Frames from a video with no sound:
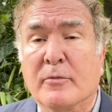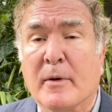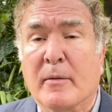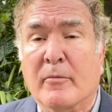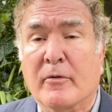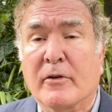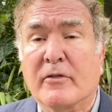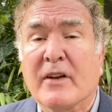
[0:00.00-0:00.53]

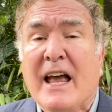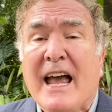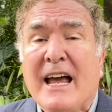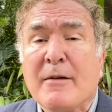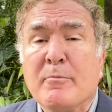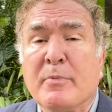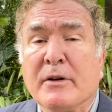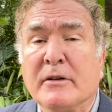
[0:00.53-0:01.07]
memories
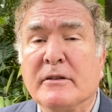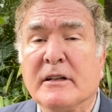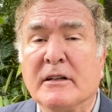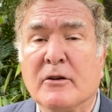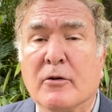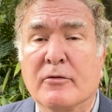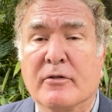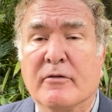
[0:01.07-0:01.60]
and
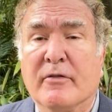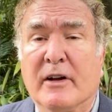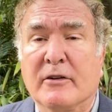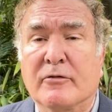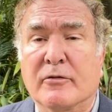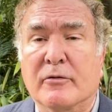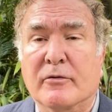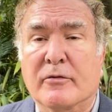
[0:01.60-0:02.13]
building those
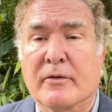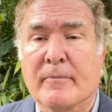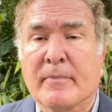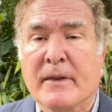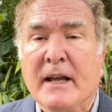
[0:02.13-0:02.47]
adventures.